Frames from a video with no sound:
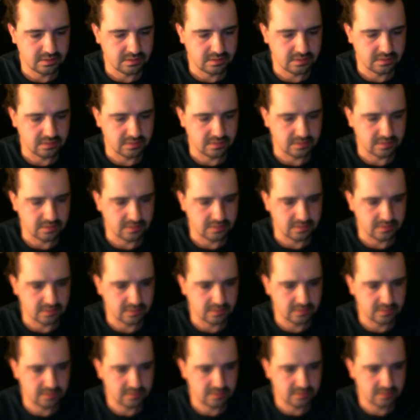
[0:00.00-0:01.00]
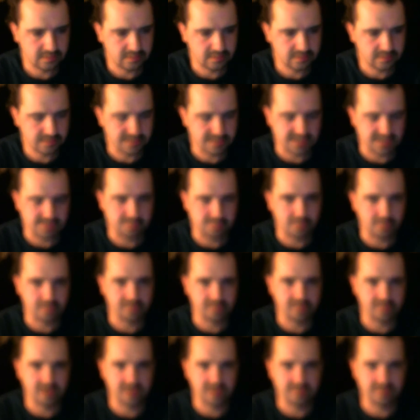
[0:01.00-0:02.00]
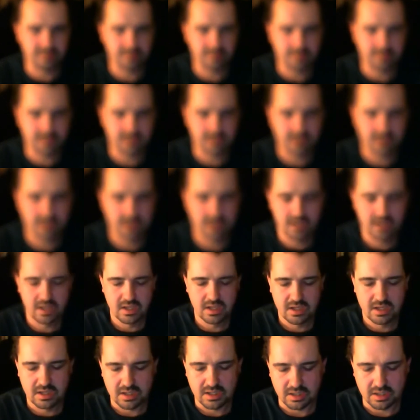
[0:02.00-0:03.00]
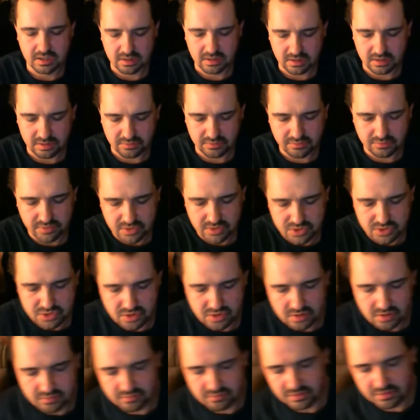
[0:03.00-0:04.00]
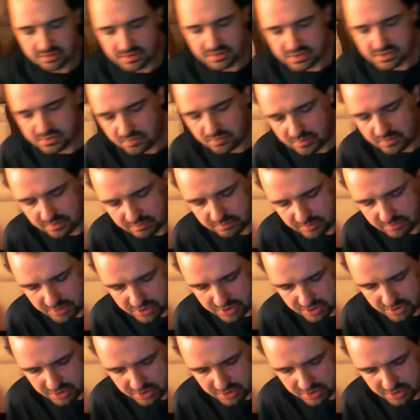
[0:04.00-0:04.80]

uh, 6.5 maybe and I'm gonna finish off with this one which